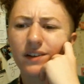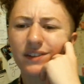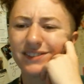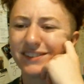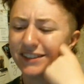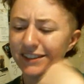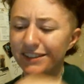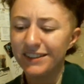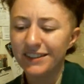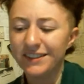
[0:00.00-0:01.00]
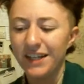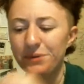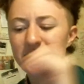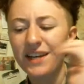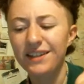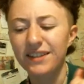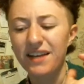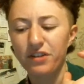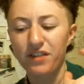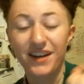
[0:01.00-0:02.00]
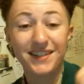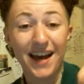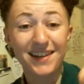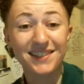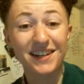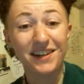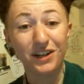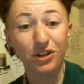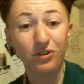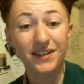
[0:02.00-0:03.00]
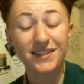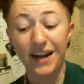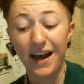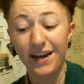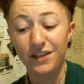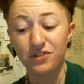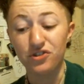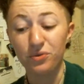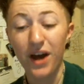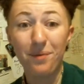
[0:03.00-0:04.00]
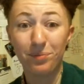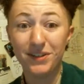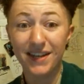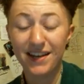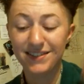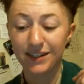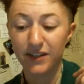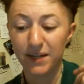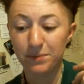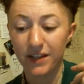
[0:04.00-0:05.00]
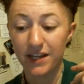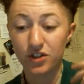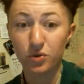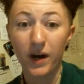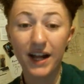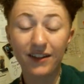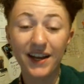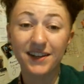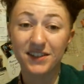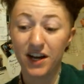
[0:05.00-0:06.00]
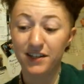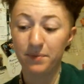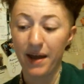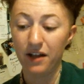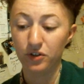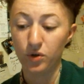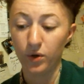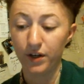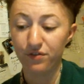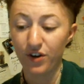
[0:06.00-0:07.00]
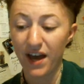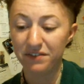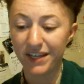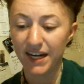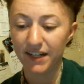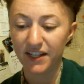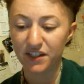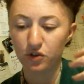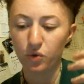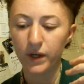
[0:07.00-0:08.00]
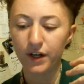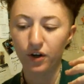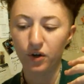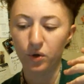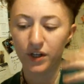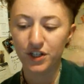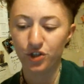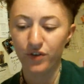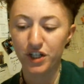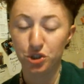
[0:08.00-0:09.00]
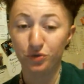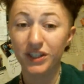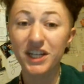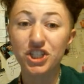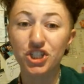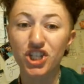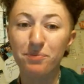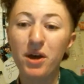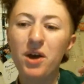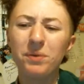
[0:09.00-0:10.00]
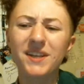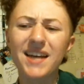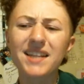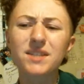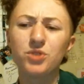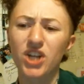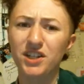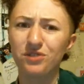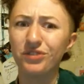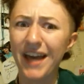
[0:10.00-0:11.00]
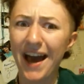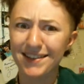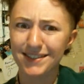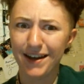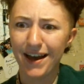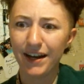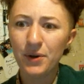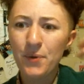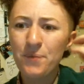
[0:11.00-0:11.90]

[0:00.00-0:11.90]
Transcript: it would take a level of audacity and ignorance that I do not possess to claim that like Twilight is an awesome allegory for navigating like a queer or interracial relationship, because that's objectively asinine.